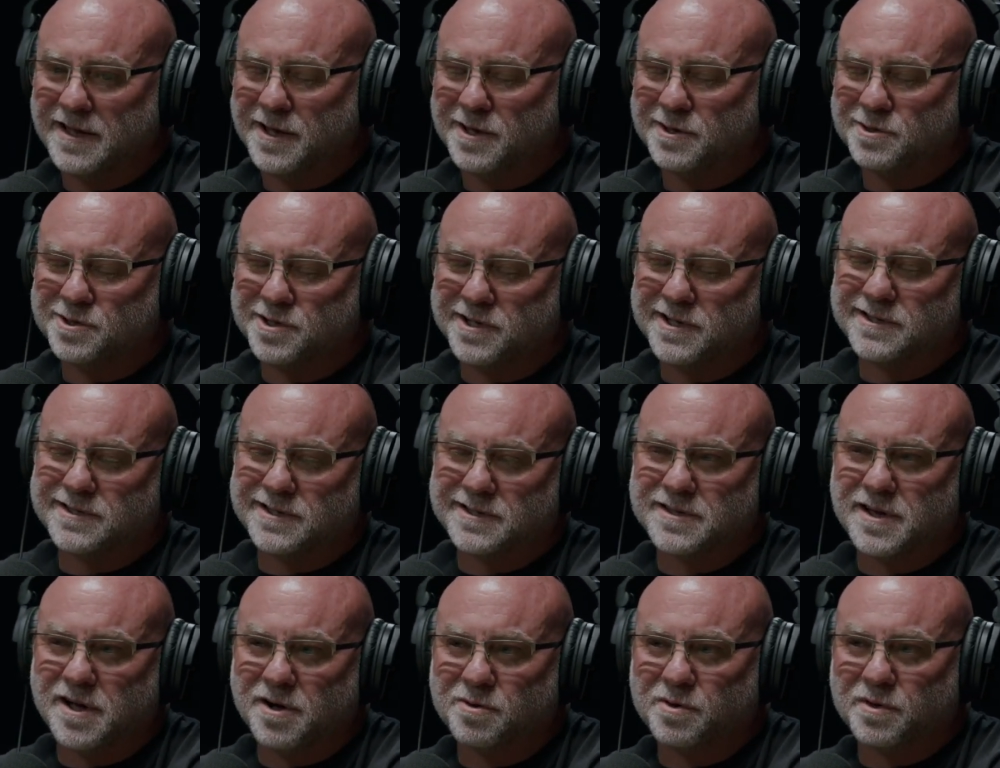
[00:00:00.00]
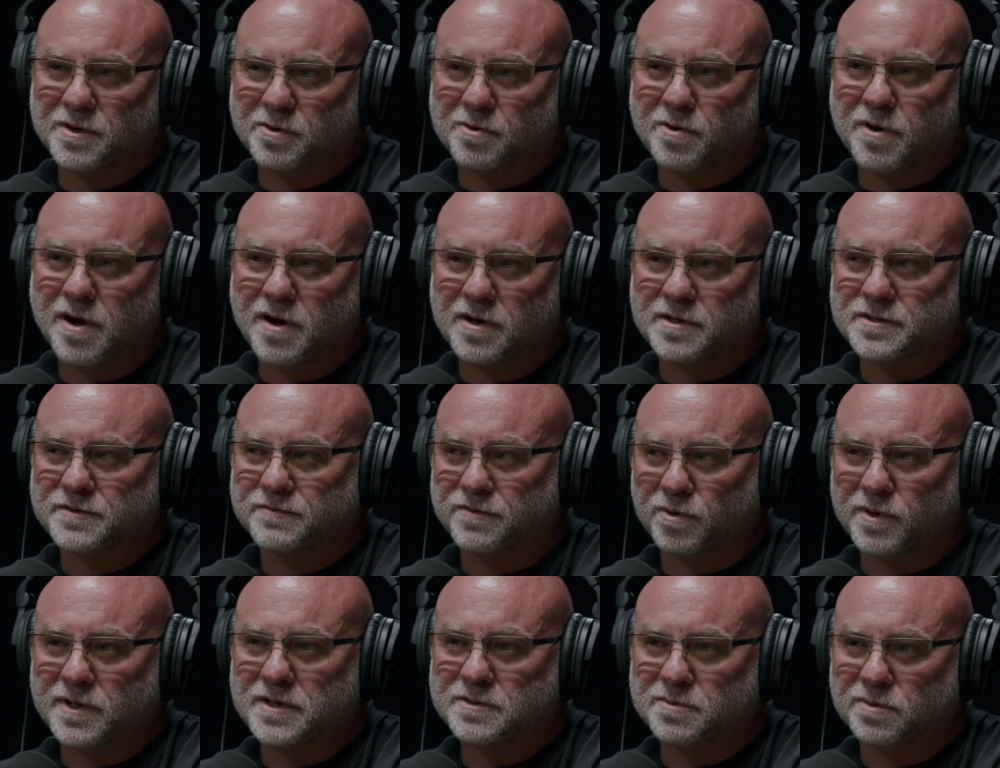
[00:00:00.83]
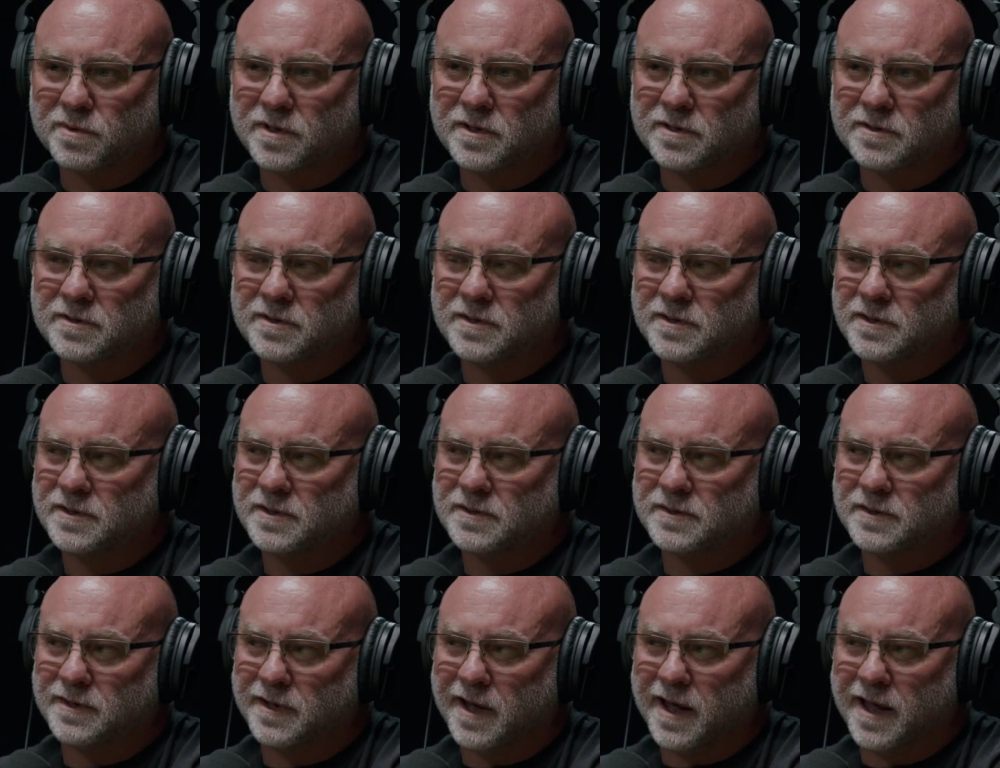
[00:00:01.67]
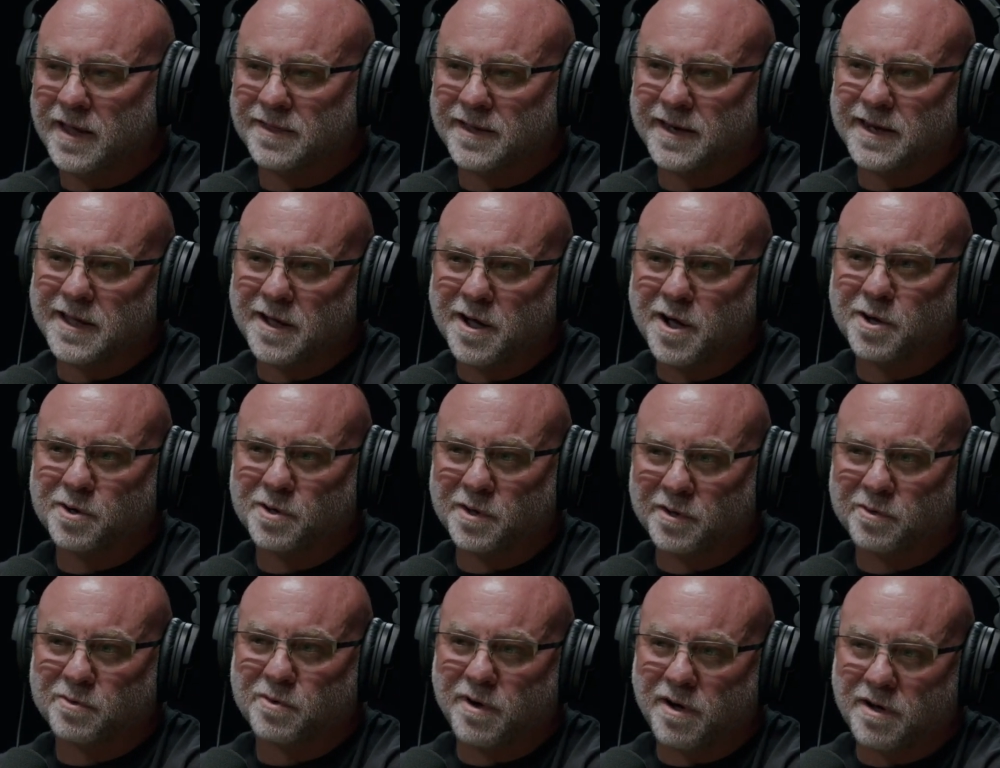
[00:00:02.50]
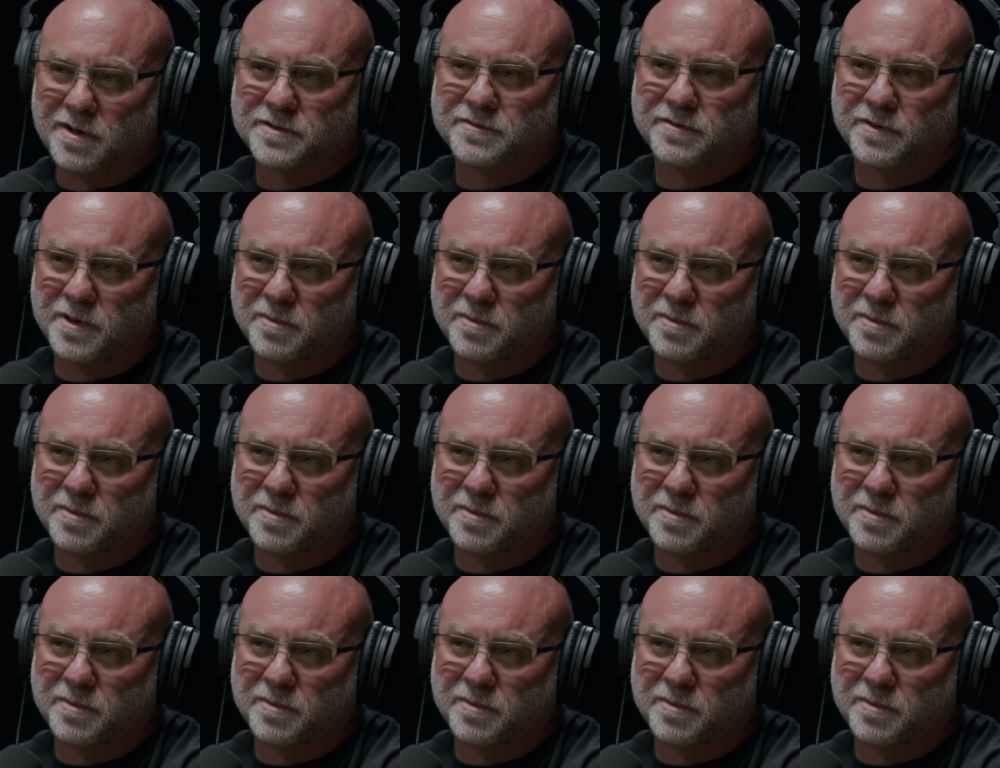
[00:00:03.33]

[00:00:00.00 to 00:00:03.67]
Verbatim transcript: Jesus hung on the cross for Israel, and that he hung on the cross for the